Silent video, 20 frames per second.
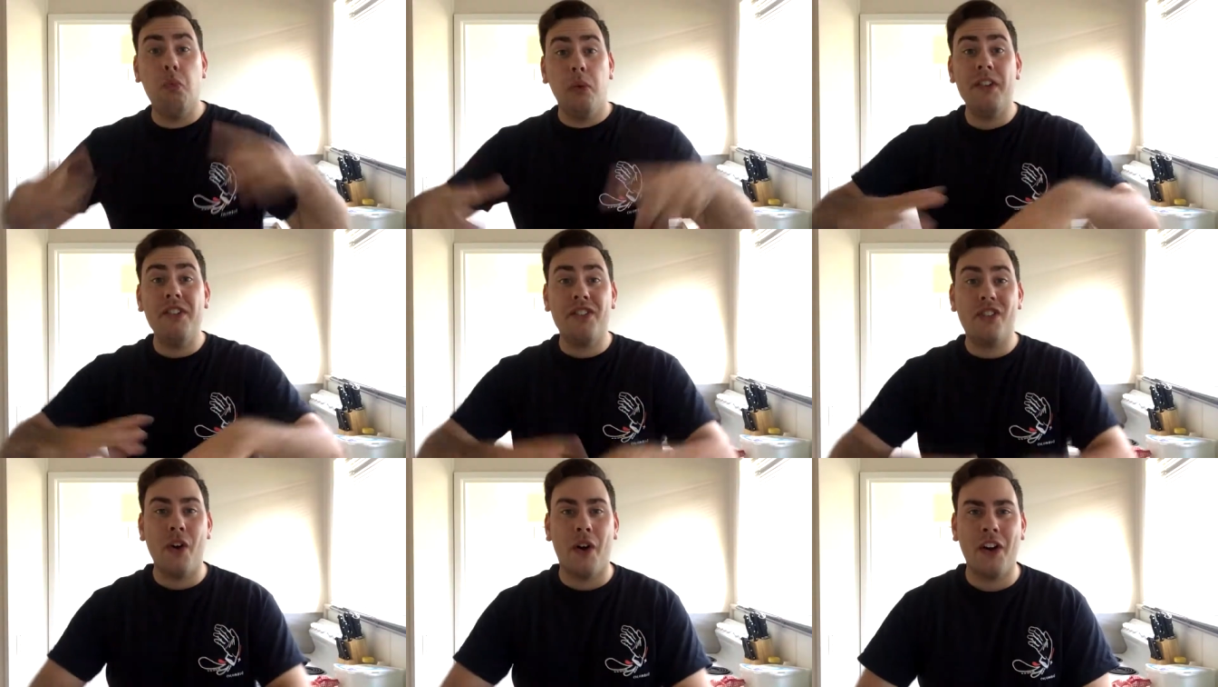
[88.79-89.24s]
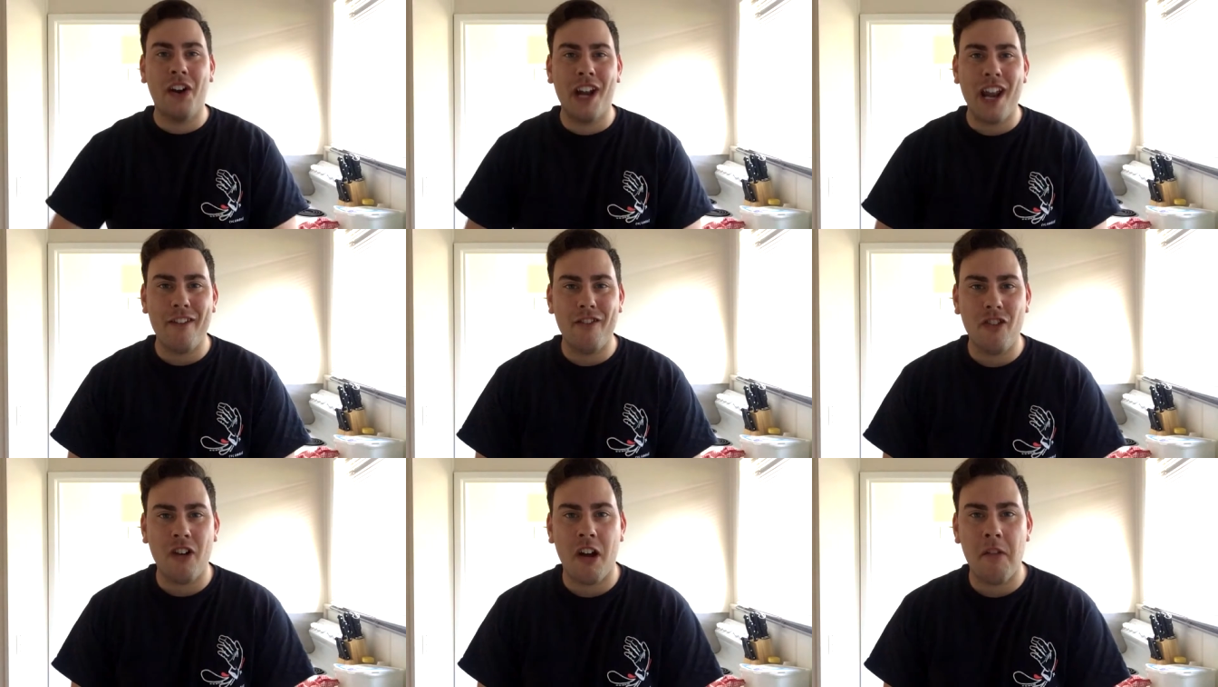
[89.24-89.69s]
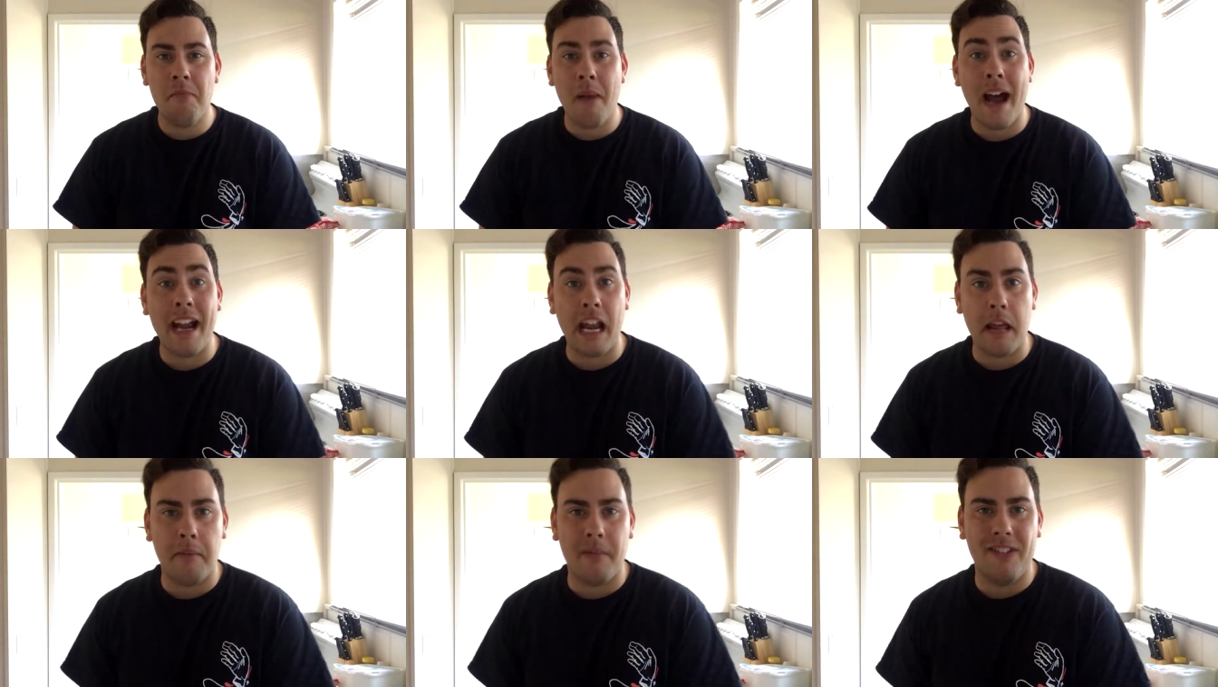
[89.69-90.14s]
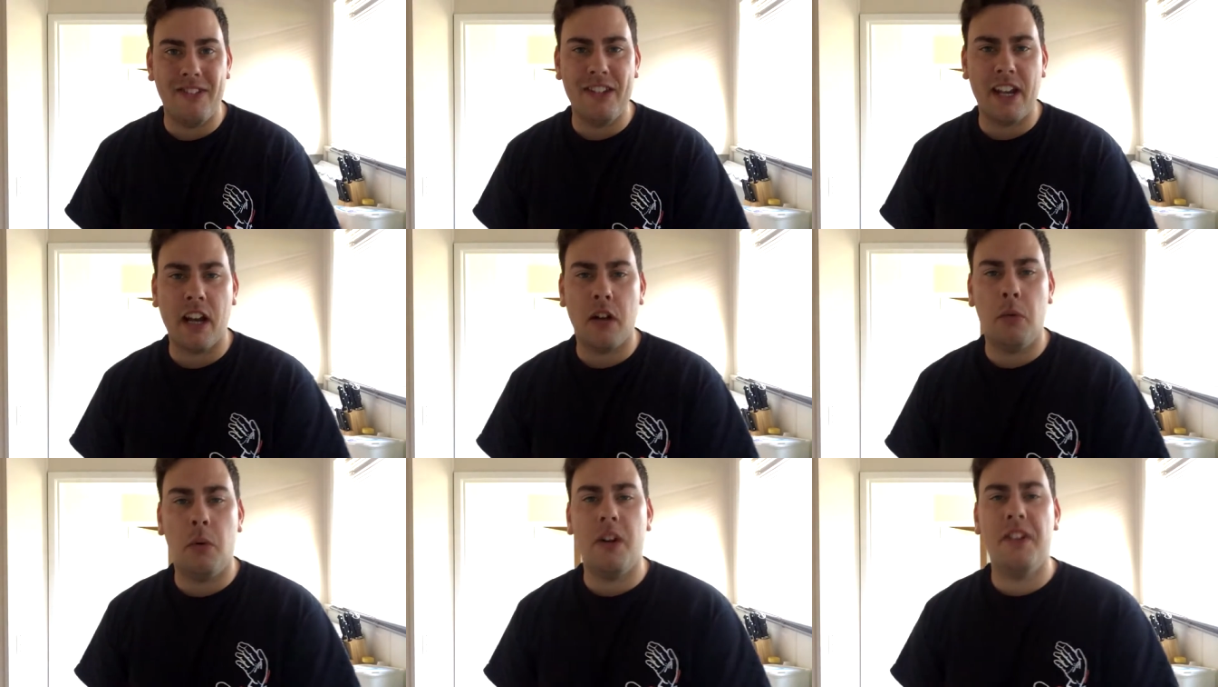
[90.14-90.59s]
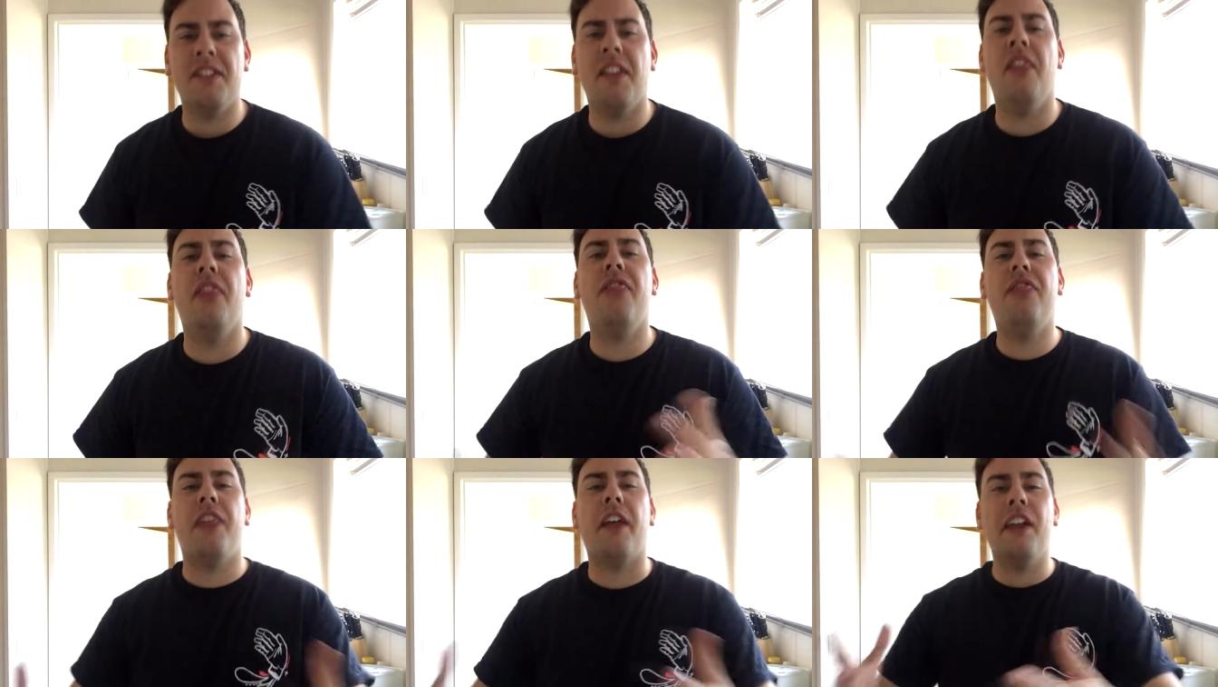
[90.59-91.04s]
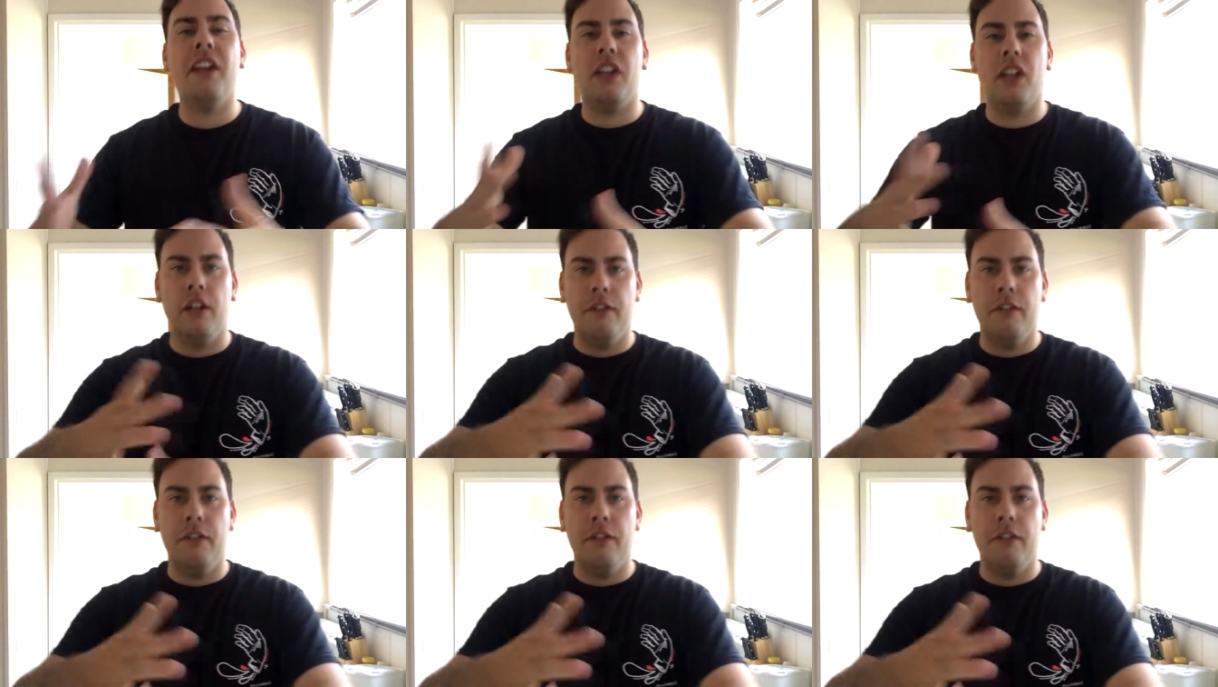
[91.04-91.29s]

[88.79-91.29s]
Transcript: What is going on, everyone? My name is Zach Waters and thank